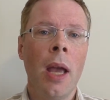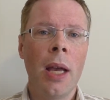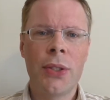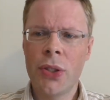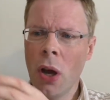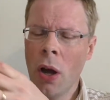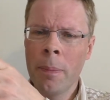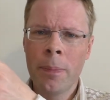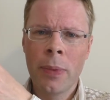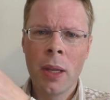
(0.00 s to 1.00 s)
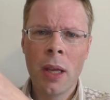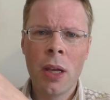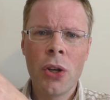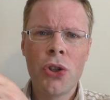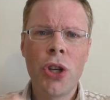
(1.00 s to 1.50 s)
I saw
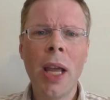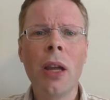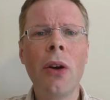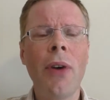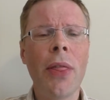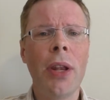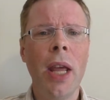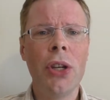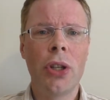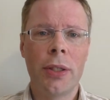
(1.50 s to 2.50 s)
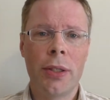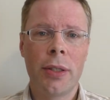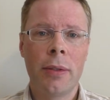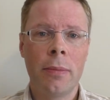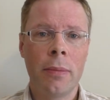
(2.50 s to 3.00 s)
shaking of other
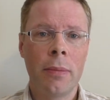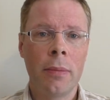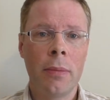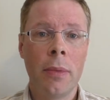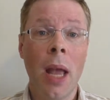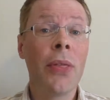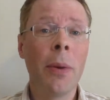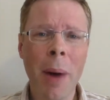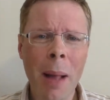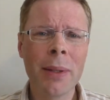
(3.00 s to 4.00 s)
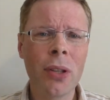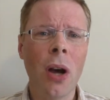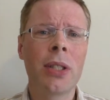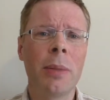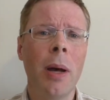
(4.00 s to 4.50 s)
nations. And the Bible
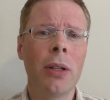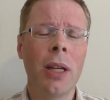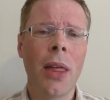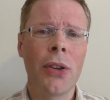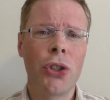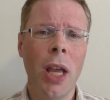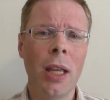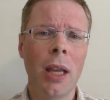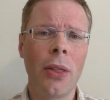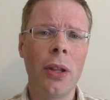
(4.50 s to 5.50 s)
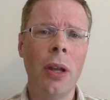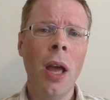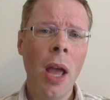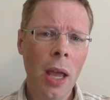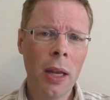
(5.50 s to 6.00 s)
talks about another shaking. That
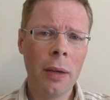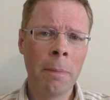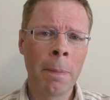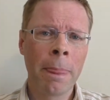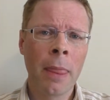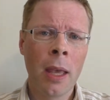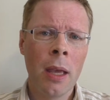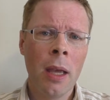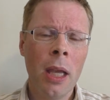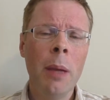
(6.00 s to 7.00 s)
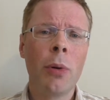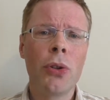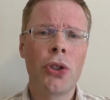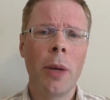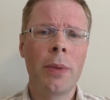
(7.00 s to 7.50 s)
in
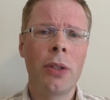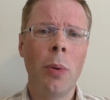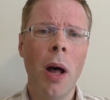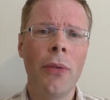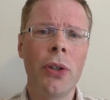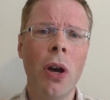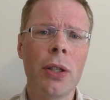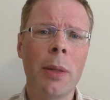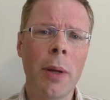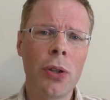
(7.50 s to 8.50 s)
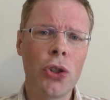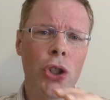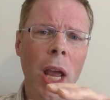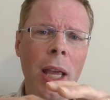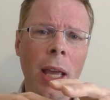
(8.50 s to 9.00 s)
Hebrews chapter 12, it talks about the
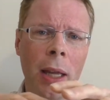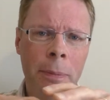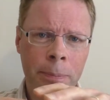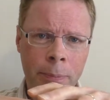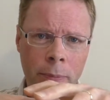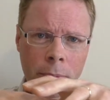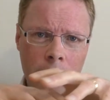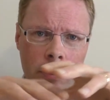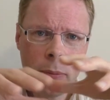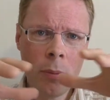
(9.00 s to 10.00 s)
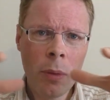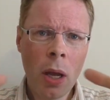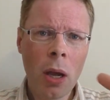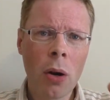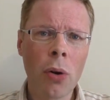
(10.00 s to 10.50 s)
shaking
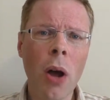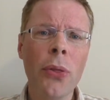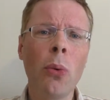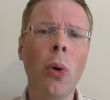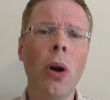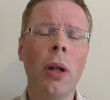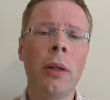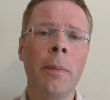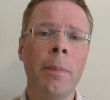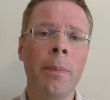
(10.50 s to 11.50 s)
around the world,